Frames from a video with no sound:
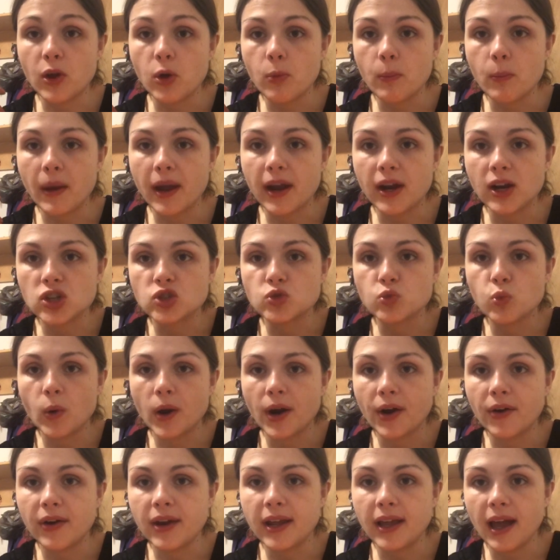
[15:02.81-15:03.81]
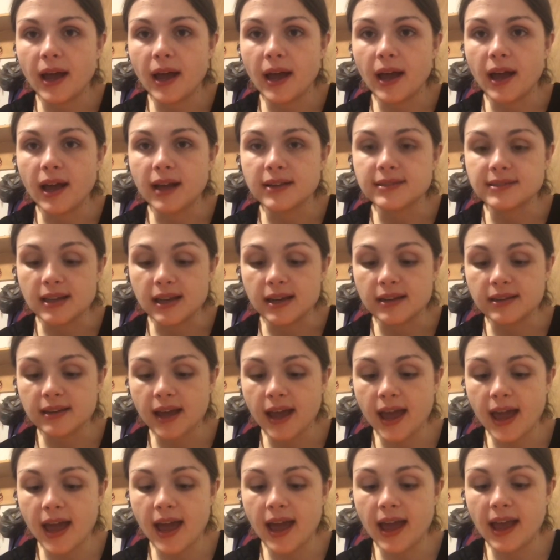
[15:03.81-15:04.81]
Michael Myers wearing a Santa
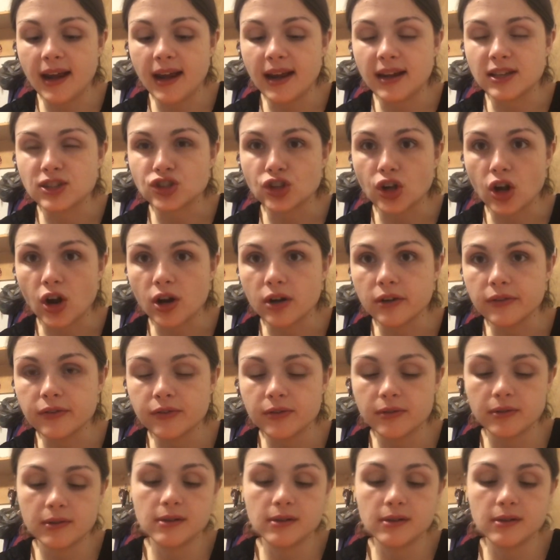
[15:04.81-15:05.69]
hat and a scarf.